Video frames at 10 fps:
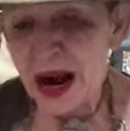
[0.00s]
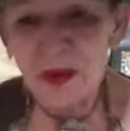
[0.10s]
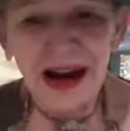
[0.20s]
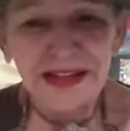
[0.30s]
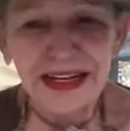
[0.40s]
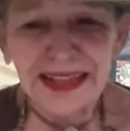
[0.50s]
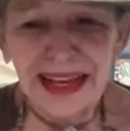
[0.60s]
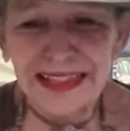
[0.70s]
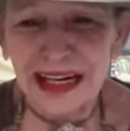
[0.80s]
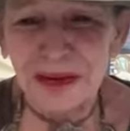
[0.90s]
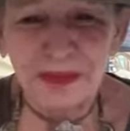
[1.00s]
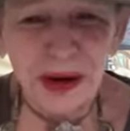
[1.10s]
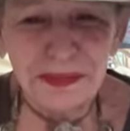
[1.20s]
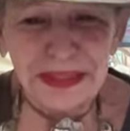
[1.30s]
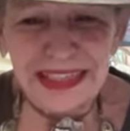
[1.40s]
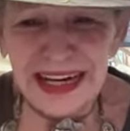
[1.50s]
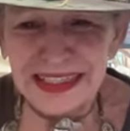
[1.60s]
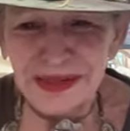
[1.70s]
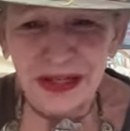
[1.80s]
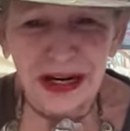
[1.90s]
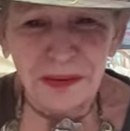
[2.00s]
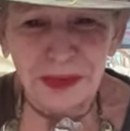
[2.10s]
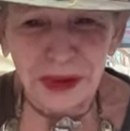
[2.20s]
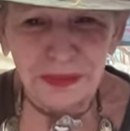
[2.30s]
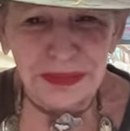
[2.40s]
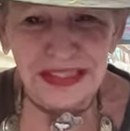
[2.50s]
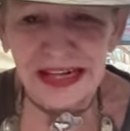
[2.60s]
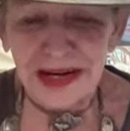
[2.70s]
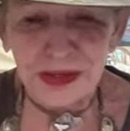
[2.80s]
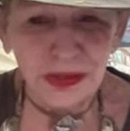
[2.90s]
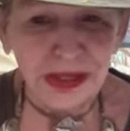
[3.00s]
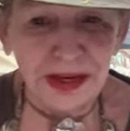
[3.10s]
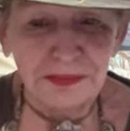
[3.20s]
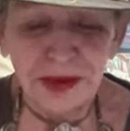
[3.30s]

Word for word: Oh, I did this on purpose, I do it on purpose, I do it on,